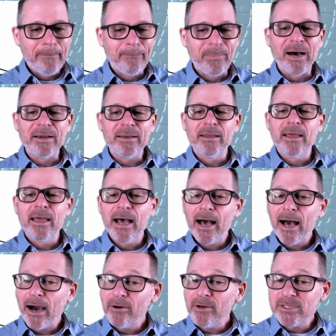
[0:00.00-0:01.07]
But
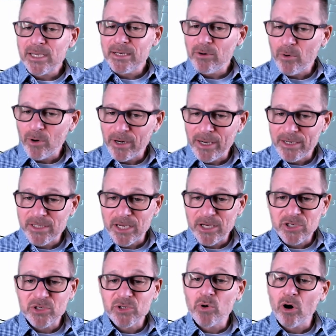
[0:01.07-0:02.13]
how does any
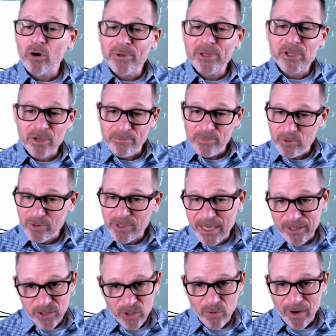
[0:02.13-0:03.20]
organization normally
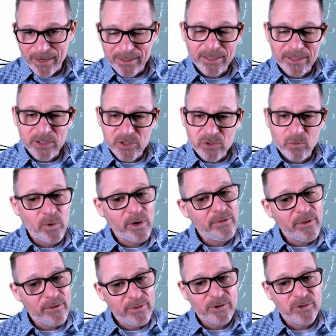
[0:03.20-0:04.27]
communicate new ideas with
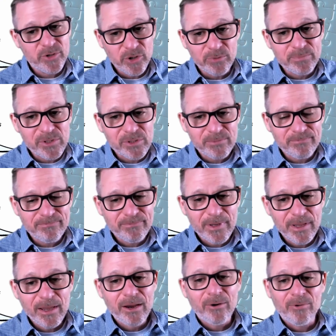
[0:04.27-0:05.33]
their troops,
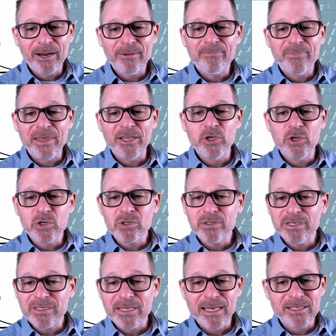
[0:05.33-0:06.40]
right? They
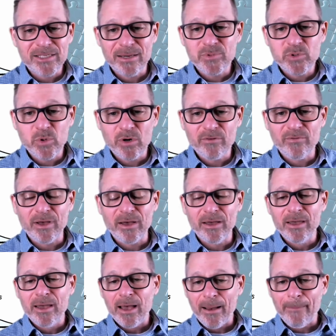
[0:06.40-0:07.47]
usually take some sort of a
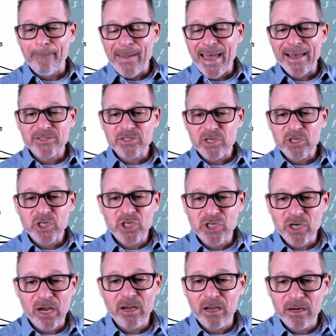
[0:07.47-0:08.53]
mass
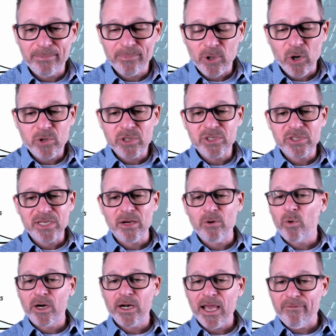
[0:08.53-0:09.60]
shotgun approach and say,
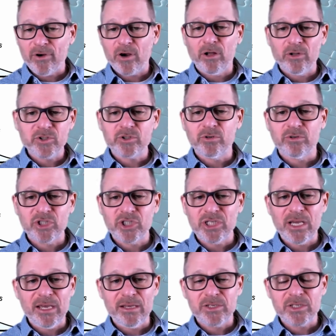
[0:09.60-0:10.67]
we're going to have a cultural
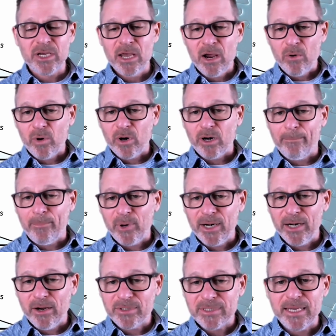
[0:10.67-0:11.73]
change. We're going to put
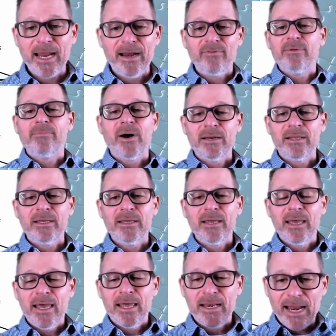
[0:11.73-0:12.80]
it out to
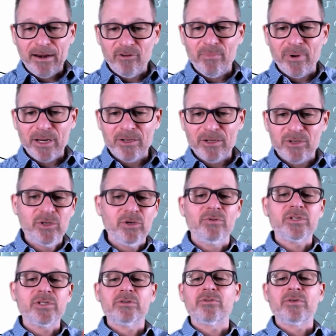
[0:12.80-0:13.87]
everybody and everybody do
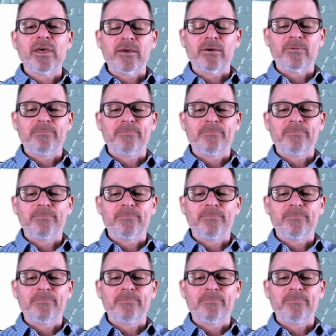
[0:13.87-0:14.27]
this new thing.